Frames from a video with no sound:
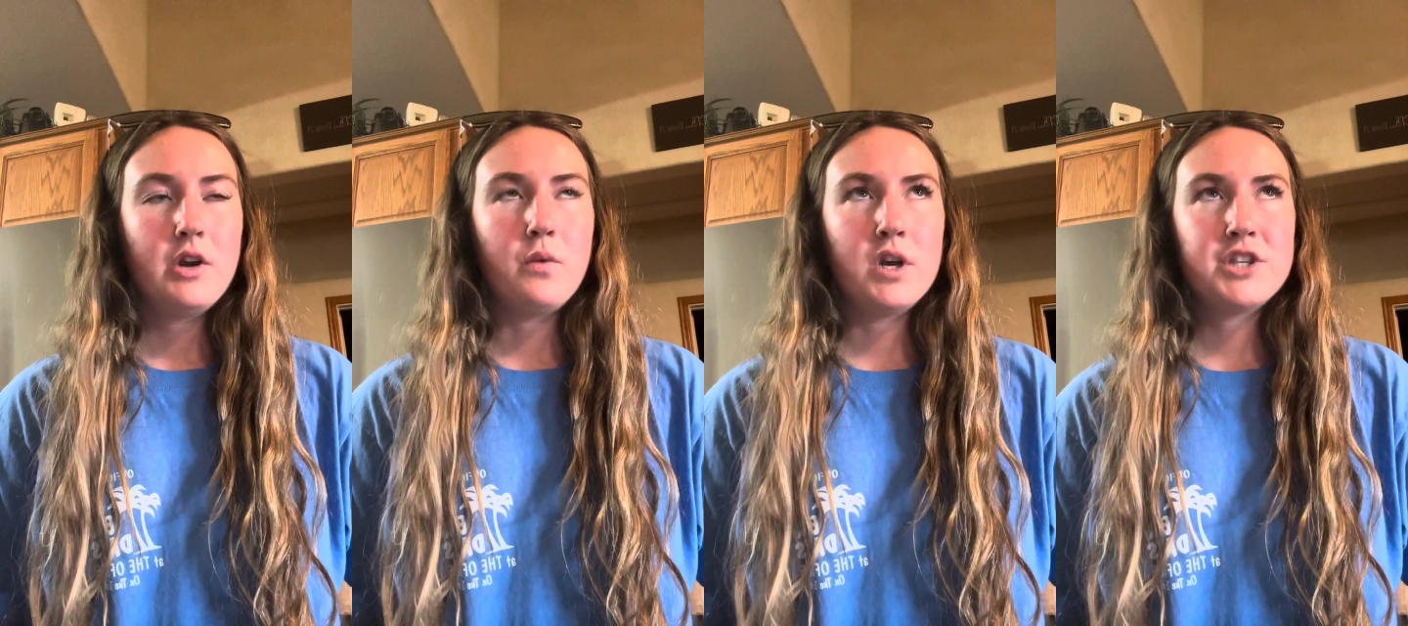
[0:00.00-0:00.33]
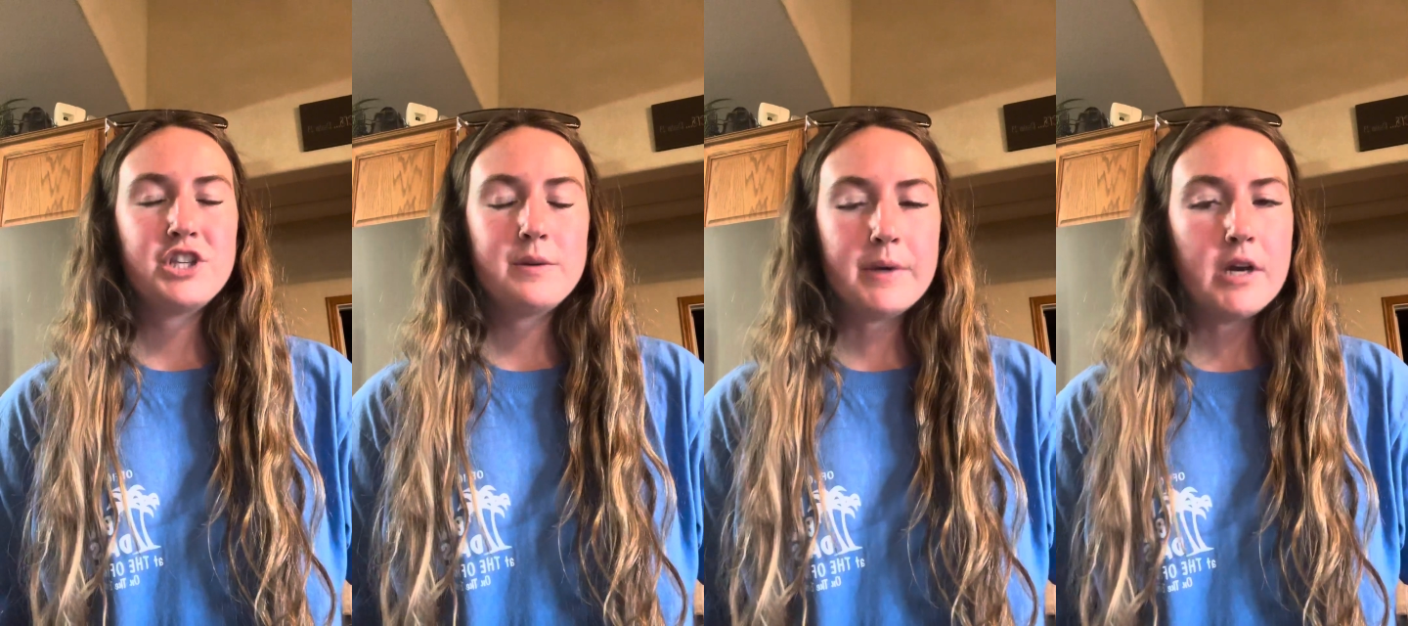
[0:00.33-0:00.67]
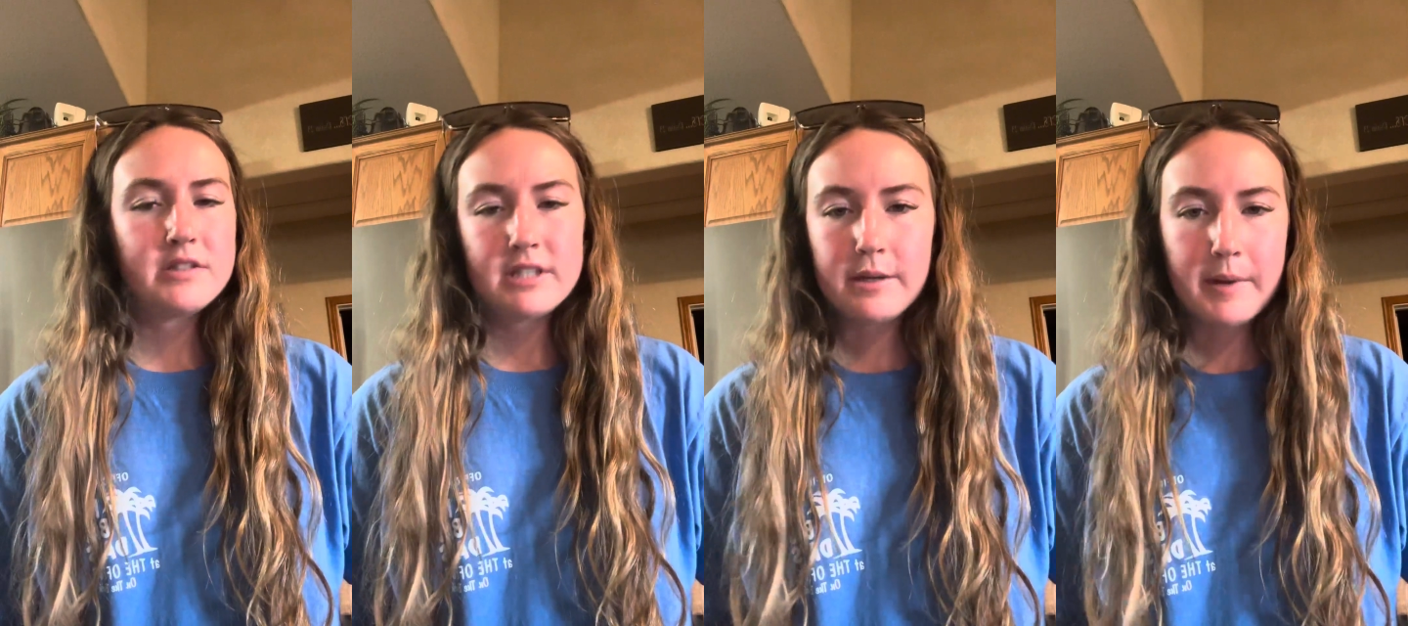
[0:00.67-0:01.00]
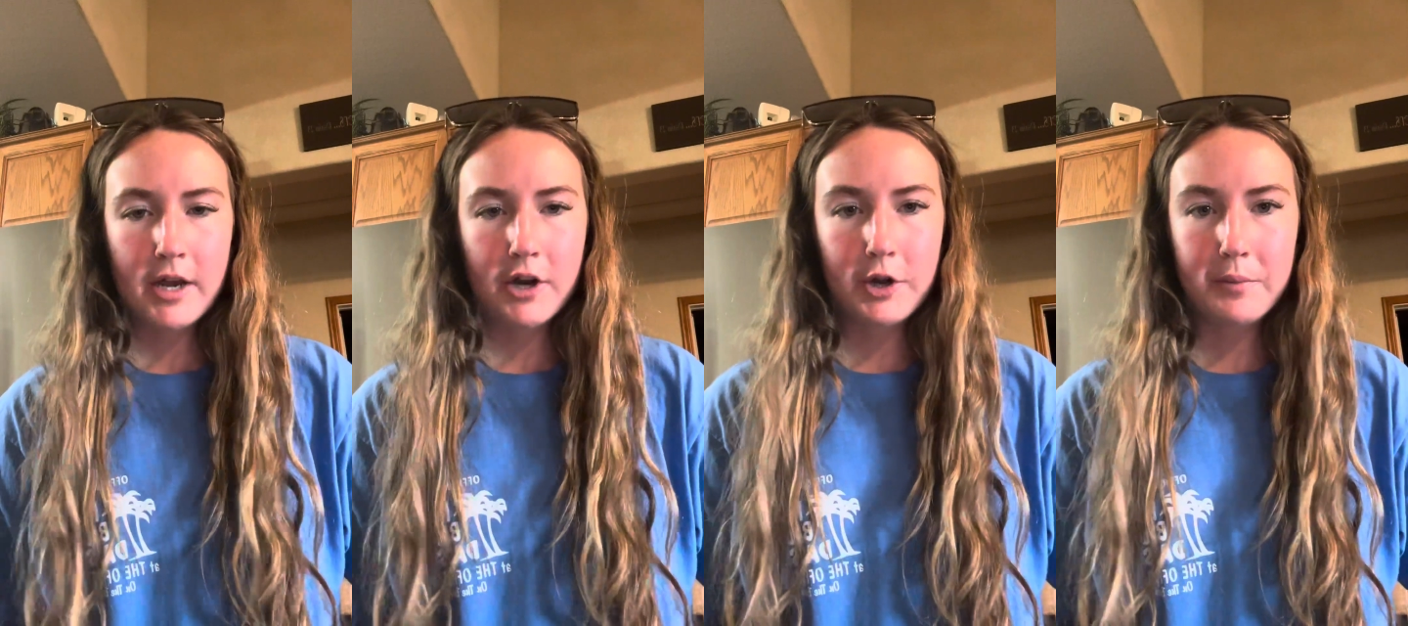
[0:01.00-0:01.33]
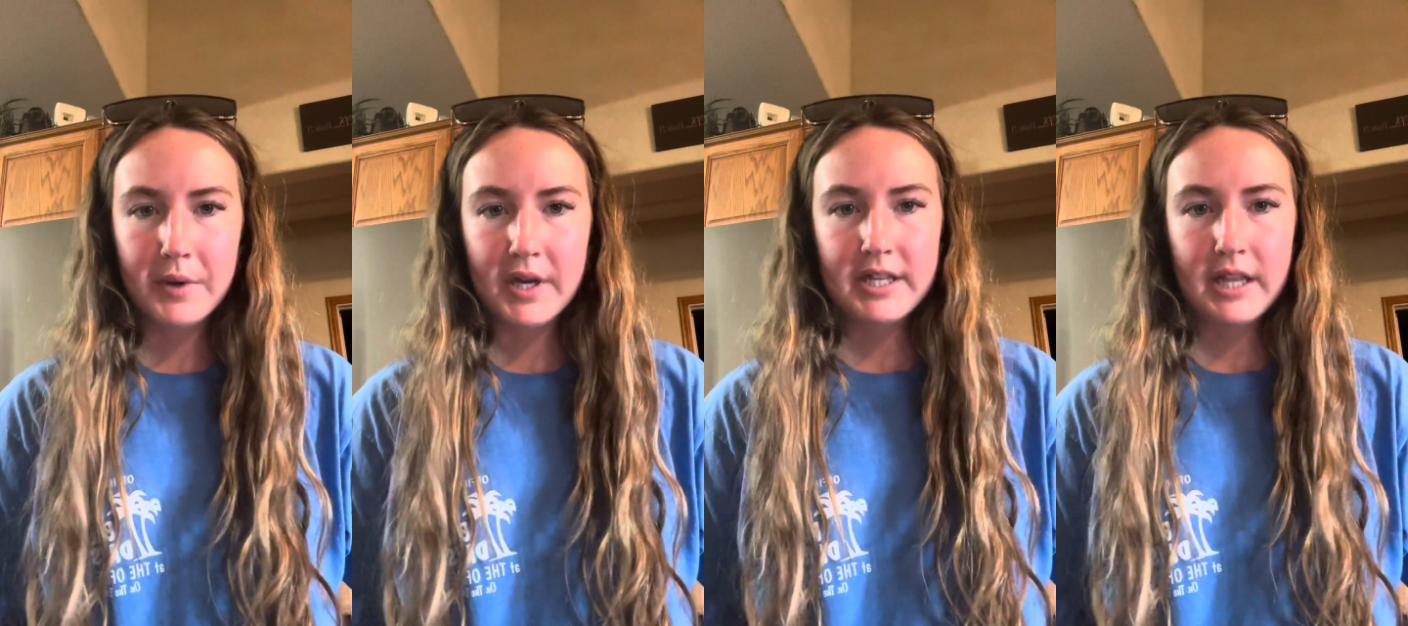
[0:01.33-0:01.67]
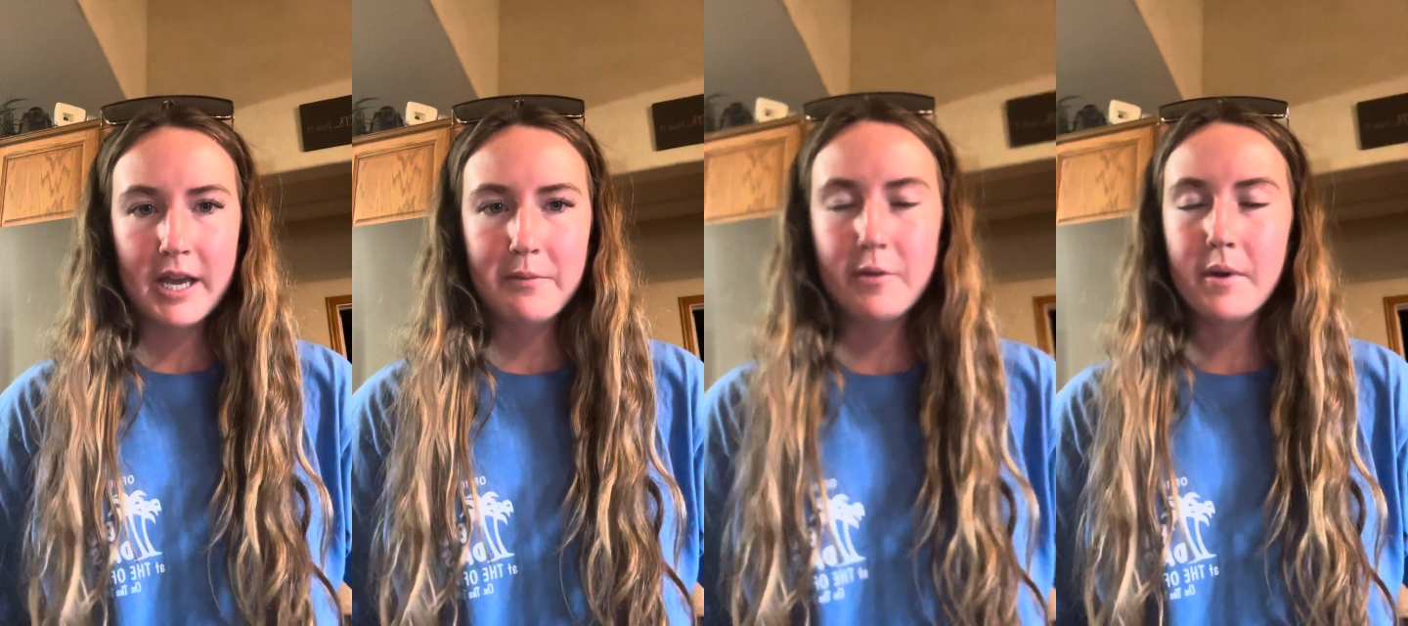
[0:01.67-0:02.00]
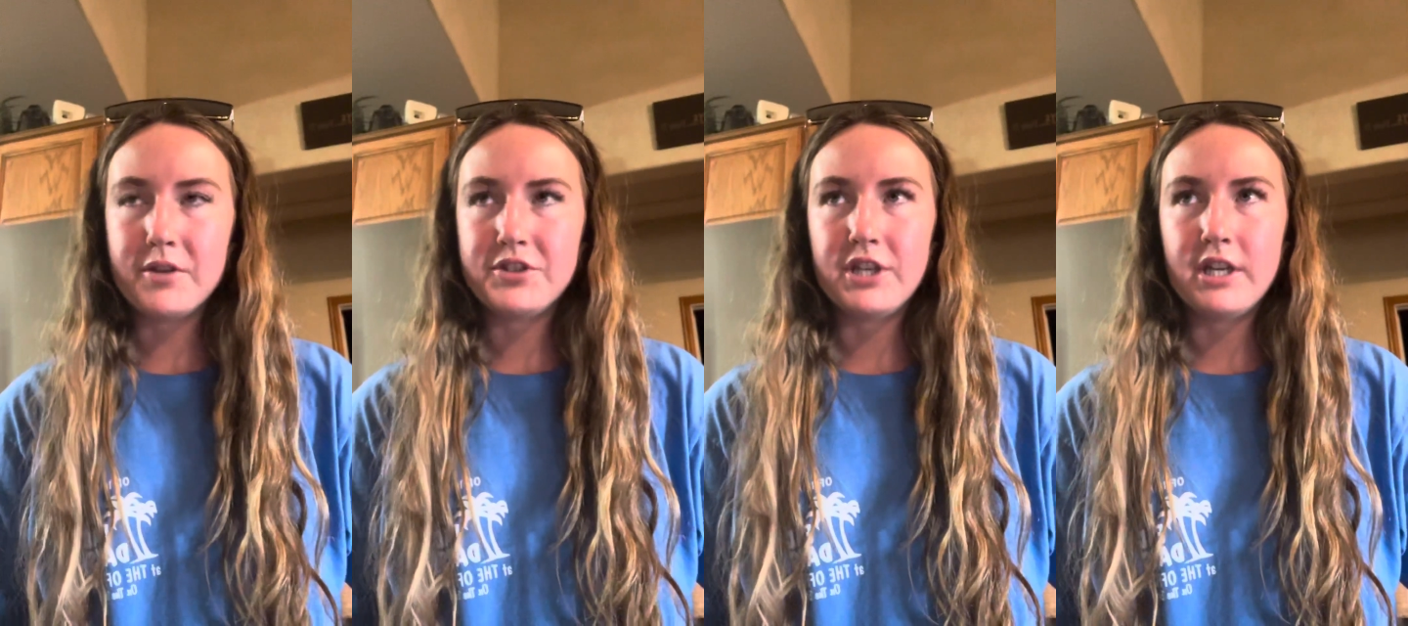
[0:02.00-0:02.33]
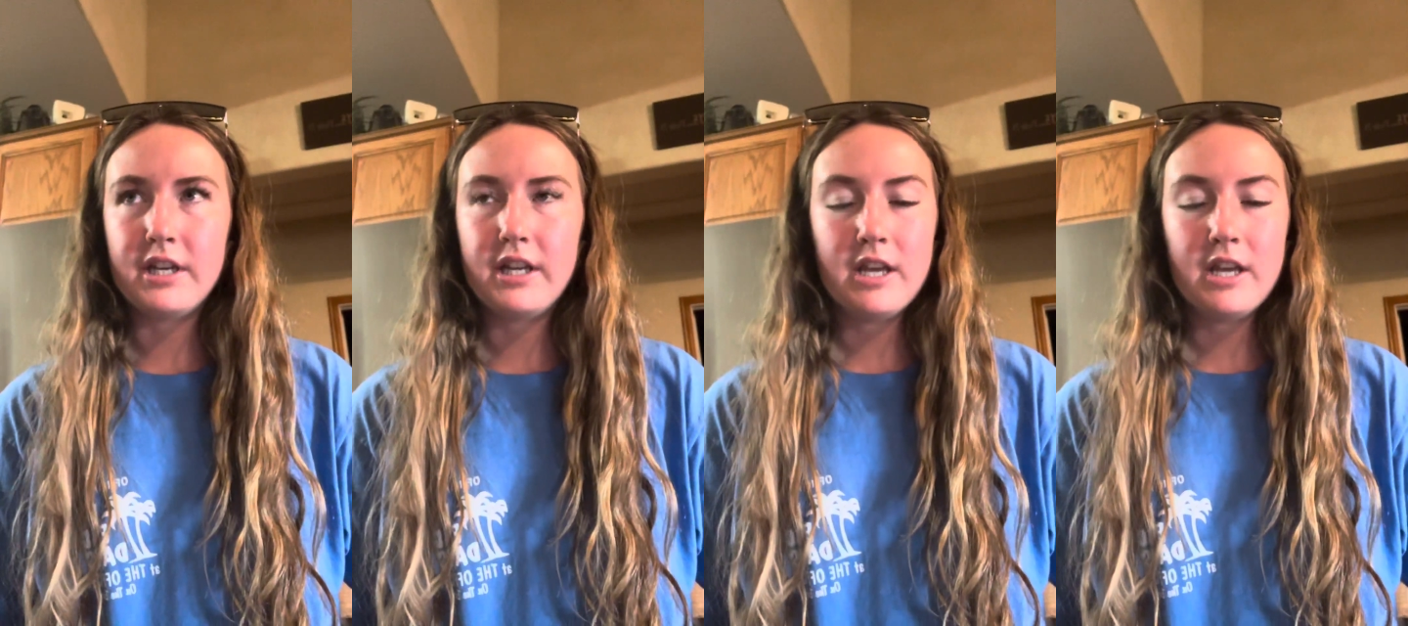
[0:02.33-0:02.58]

Once she posted about her Bud Light promotion.